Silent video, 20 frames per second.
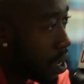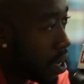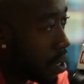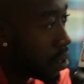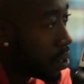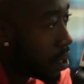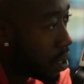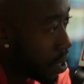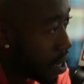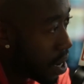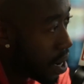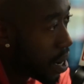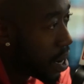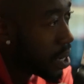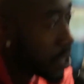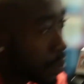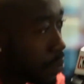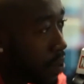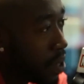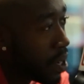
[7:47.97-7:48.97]
that
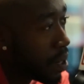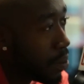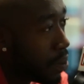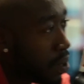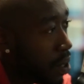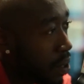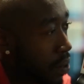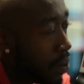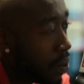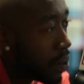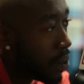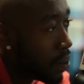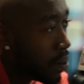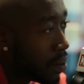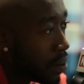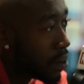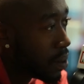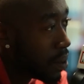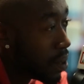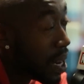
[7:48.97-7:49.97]
aspect, but you know,
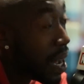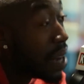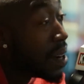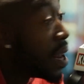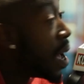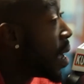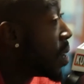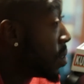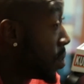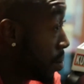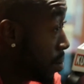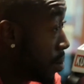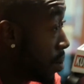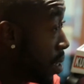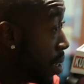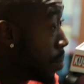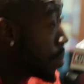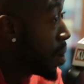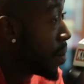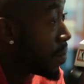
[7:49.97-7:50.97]
not
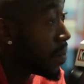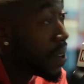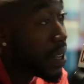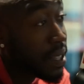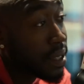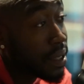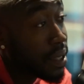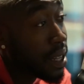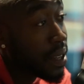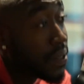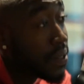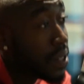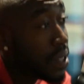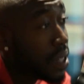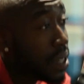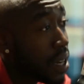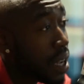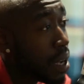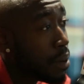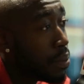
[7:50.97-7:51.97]
in my face,
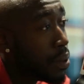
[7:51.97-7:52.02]
definitely not.